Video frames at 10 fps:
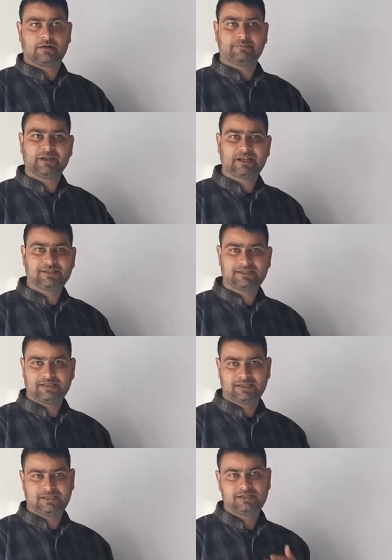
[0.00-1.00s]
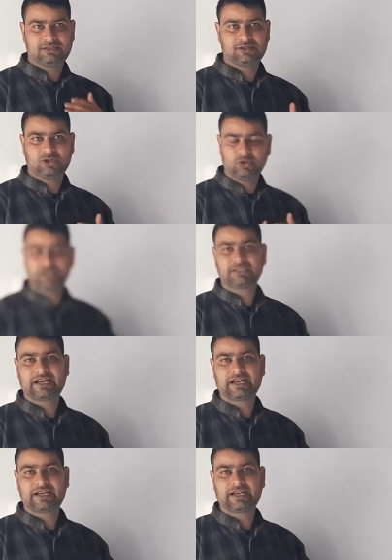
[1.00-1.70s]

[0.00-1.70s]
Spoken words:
because this notice